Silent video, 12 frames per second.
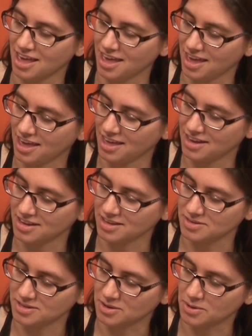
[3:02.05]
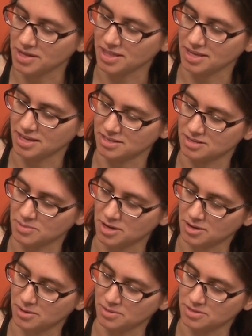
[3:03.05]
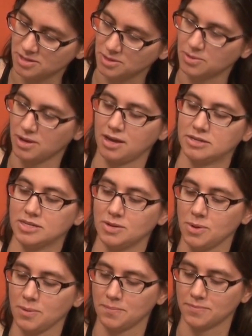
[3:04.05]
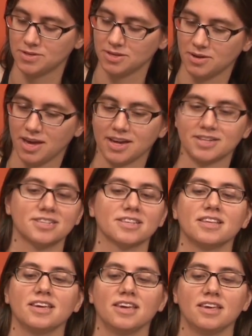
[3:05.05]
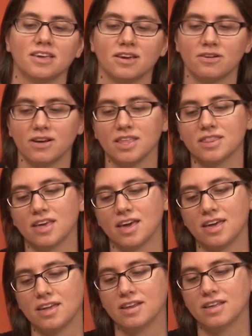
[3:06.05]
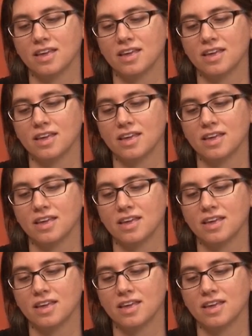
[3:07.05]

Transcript: And I use a coiling gizmo to actually create that.